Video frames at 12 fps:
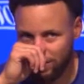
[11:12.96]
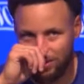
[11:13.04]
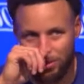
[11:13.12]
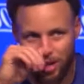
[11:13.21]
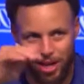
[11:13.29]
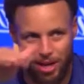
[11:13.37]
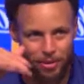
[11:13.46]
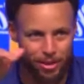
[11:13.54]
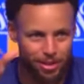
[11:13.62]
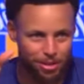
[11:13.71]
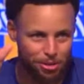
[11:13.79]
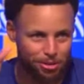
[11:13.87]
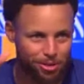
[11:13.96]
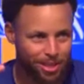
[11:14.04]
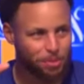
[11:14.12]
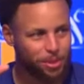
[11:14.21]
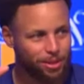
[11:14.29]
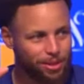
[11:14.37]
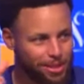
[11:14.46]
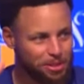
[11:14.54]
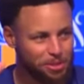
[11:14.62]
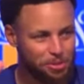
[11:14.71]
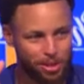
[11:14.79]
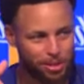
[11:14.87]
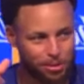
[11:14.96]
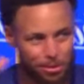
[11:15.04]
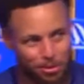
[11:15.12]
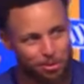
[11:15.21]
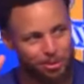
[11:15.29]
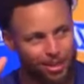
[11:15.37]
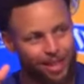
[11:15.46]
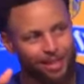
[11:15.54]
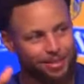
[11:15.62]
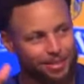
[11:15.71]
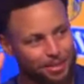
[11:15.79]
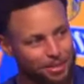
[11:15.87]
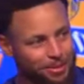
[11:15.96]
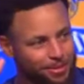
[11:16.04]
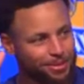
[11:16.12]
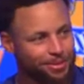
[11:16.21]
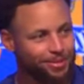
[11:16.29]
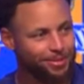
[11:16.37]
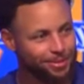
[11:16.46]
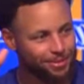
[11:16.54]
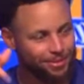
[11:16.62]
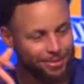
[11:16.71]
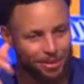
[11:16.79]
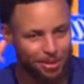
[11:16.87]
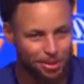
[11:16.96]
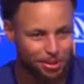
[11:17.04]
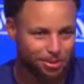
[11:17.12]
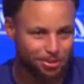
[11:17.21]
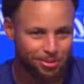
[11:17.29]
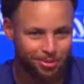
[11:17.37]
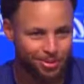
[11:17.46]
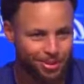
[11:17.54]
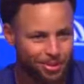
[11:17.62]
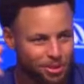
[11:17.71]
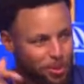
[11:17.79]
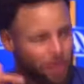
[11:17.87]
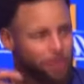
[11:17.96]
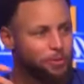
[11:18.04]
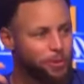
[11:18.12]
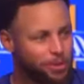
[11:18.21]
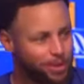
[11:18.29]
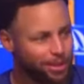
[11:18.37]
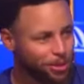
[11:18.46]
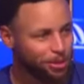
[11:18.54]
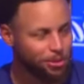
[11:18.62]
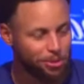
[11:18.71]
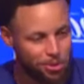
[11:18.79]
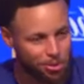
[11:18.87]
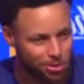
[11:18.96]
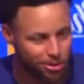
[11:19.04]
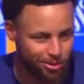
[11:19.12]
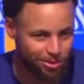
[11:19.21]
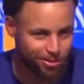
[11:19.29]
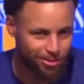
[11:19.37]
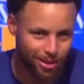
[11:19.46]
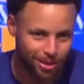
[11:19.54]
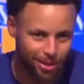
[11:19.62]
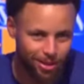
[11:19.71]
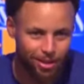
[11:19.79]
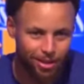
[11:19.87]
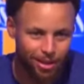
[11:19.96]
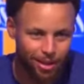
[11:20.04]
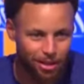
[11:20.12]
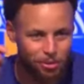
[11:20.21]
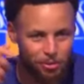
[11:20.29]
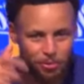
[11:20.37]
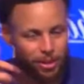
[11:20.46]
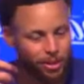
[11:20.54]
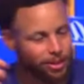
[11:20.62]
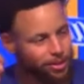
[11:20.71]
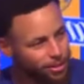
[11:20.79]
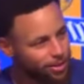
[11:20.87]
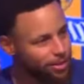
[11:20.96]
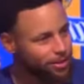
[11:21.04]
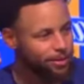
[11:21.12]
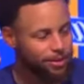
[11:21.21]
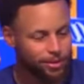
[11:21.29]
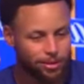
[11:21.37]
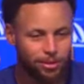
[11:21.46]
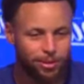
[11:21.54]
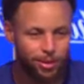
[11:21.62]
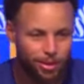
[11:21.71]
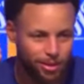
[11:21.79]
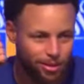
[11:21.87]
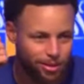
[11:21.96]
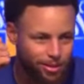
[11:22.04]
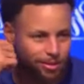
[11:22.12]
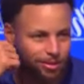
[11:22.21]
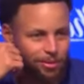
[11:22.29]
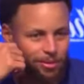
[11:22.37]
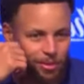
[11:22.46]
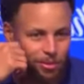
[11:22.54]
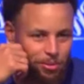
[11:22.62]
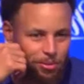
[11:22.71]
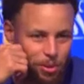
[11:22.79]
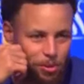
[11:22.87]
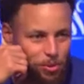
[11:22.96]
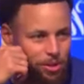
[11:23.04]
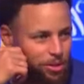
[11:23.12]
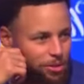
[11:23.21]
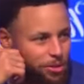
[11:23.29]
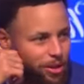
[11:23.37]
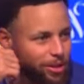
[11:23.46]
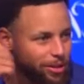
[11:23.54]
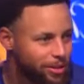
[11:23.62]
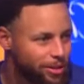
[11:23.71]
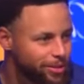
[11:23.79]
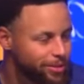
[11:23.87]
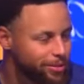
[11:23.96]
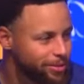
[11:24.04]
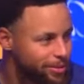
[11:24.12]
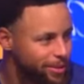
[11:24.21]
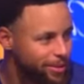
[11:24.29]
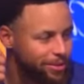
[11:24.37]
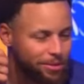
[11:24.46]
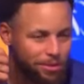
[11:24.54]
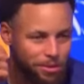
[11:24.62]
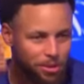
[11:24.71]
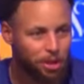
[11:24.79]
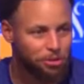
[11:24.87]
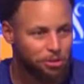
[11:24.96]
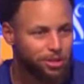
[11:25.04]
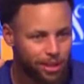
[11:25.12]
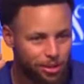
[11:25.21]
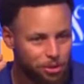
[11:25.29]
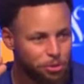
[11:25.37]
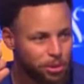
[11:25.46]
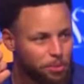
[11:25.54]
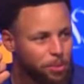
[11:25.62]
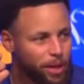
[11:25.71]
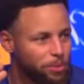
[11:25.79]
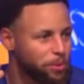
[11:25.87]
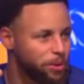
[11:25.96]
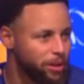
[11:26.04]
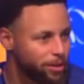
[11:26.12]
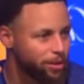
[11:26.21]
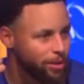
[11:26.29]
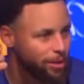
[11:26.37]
have a certain expectation based on your stats and, you know, just the way it feels out there on the court, how you fit into, you know, what we do here and understand you impact winning.